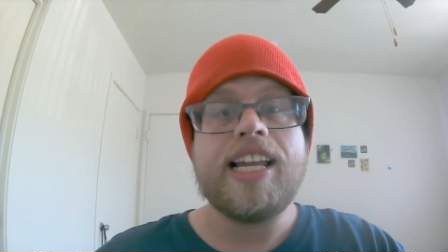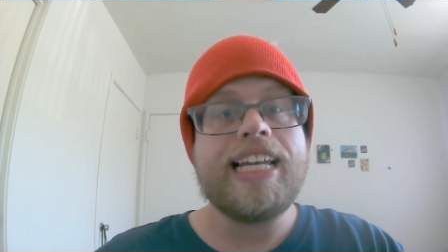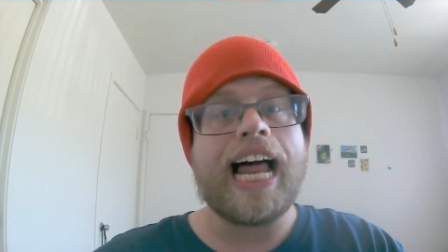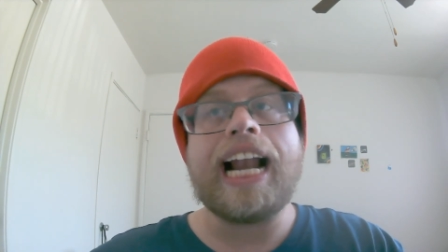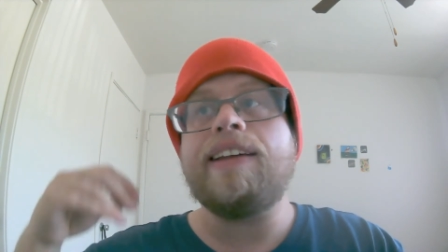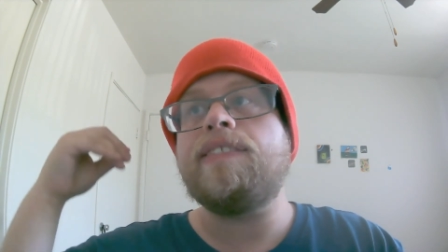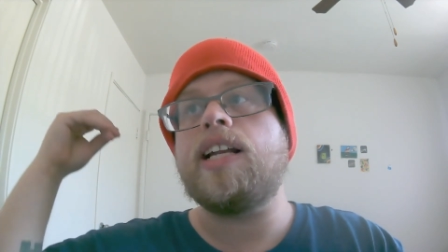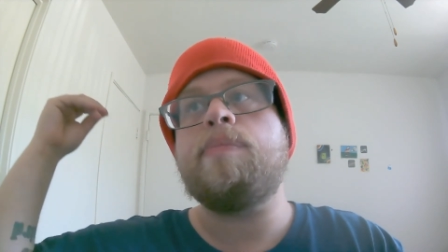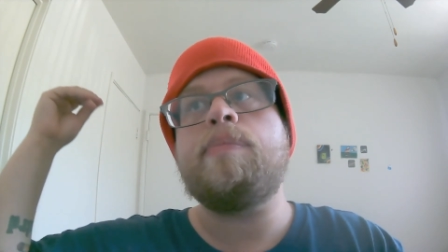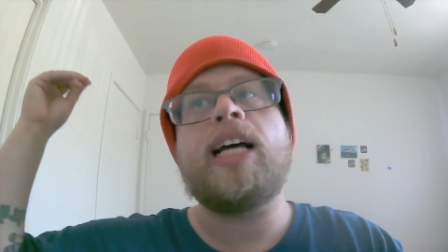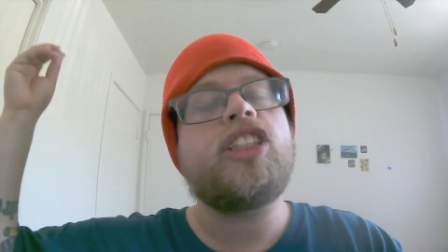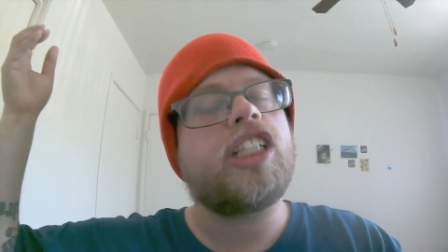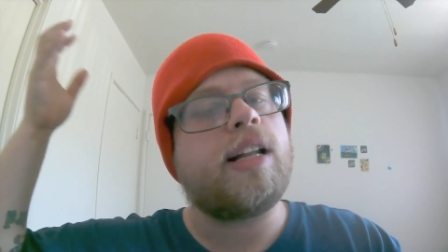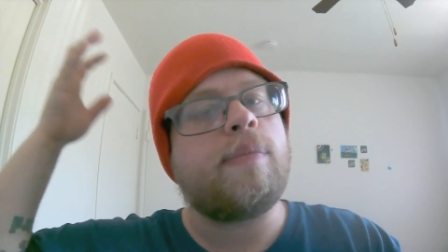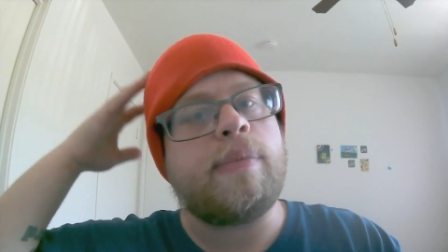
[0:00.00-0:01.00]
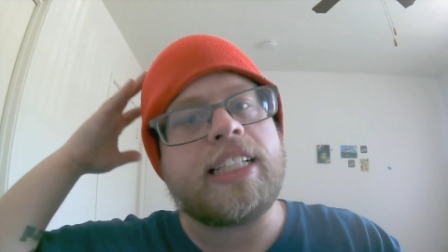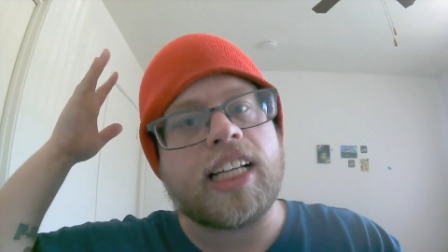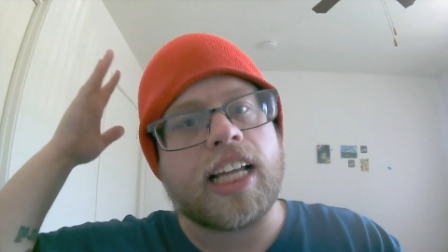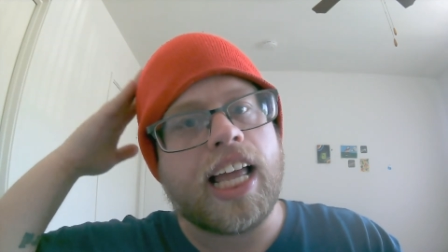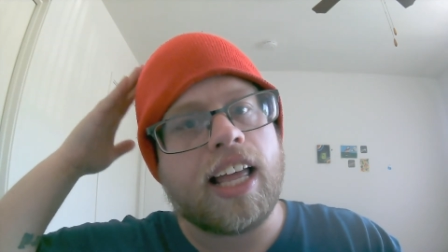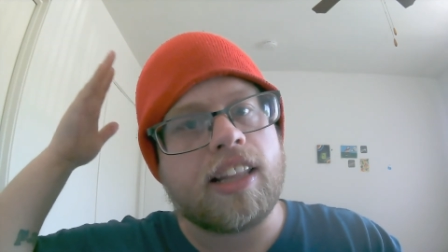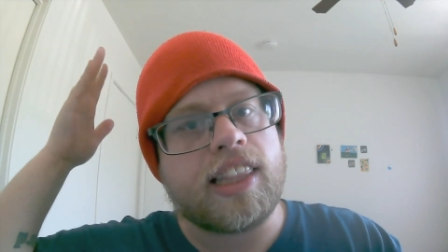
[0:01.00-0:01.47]
Not even to mention the
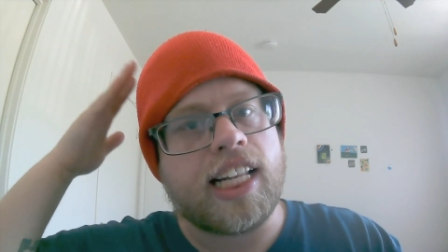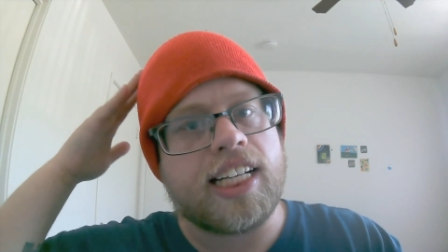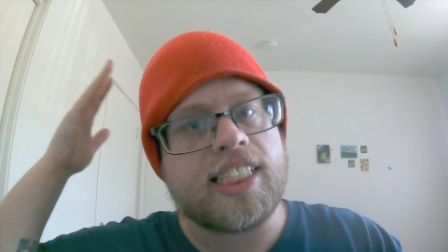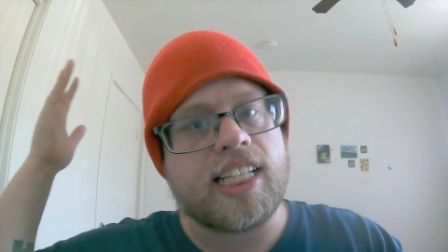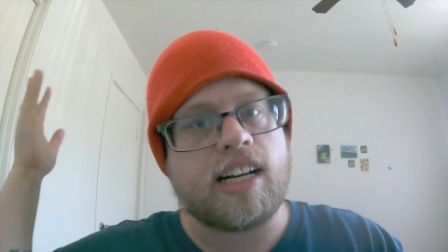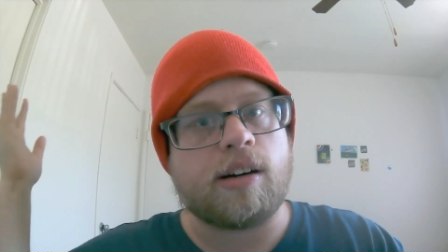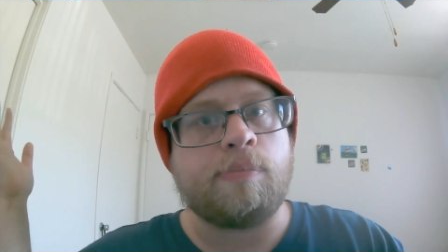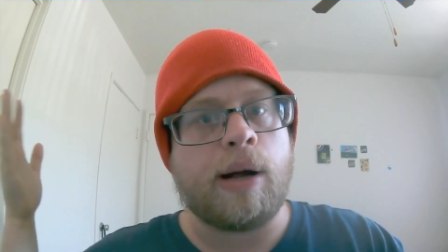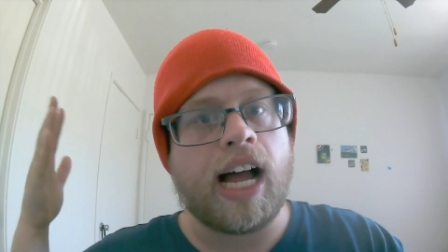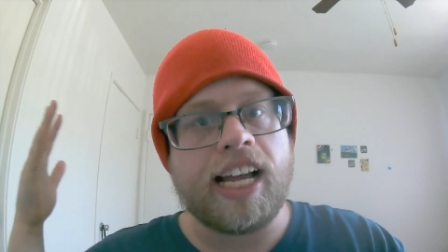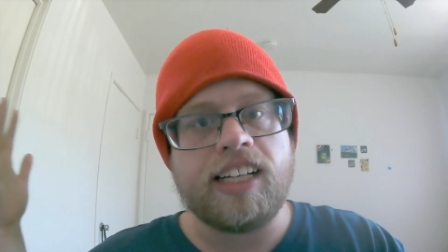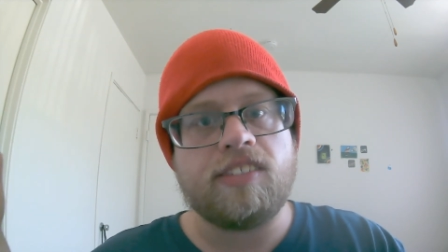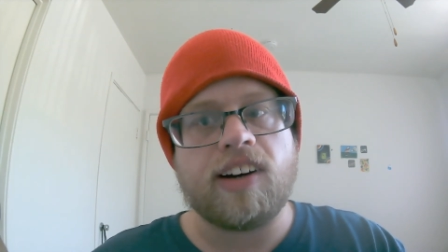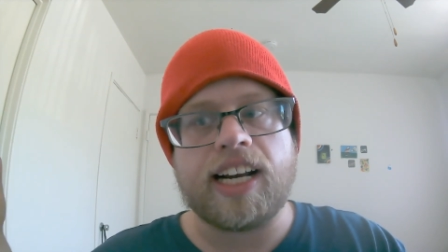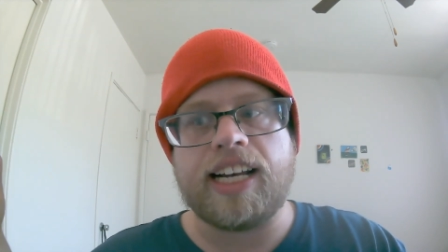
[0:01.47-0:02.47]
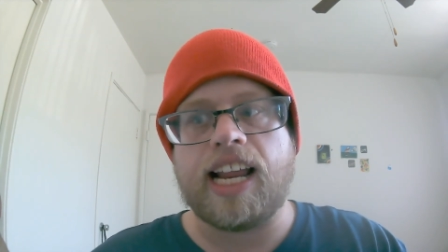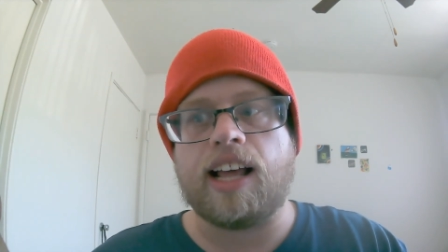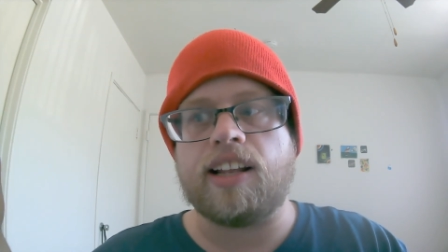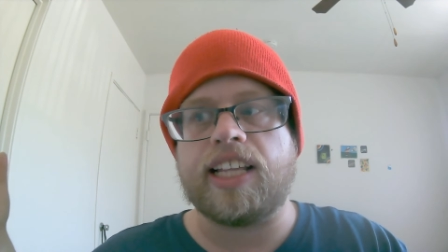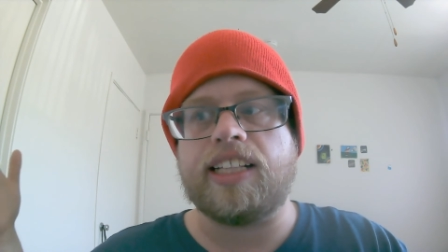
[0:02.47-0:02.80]
mental health that is in our mind right now,